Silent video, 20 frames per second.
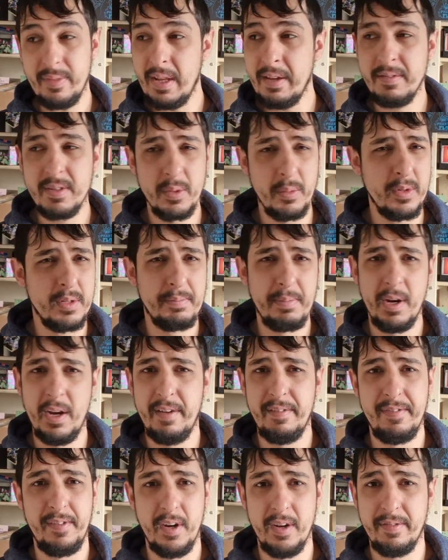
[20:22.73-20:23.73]
Someone's buying
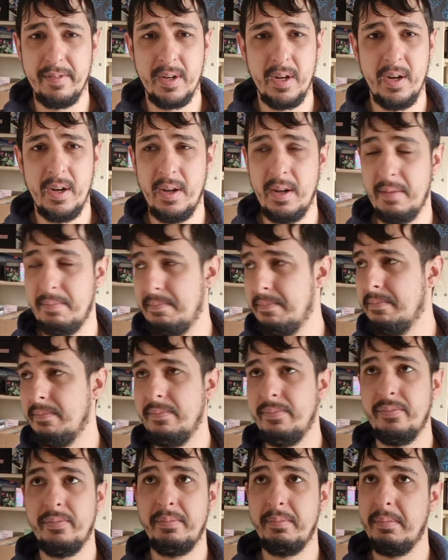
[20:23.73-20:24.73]
5
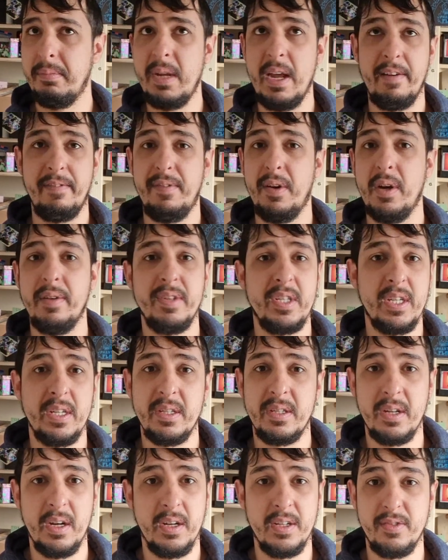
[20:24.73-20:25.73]
or 6
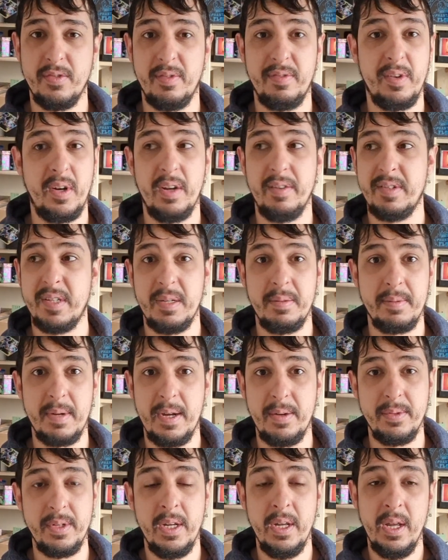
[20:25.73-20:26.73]
cards for
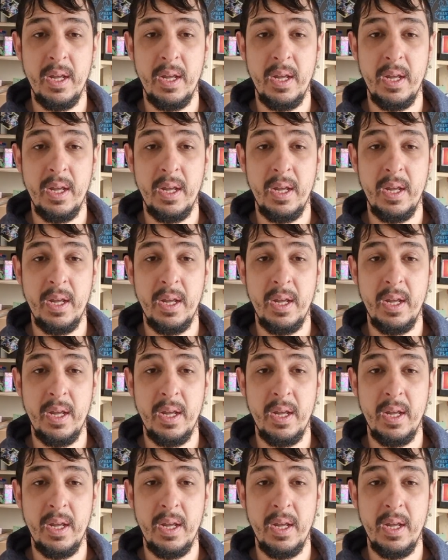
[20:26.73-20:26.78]
£5-6.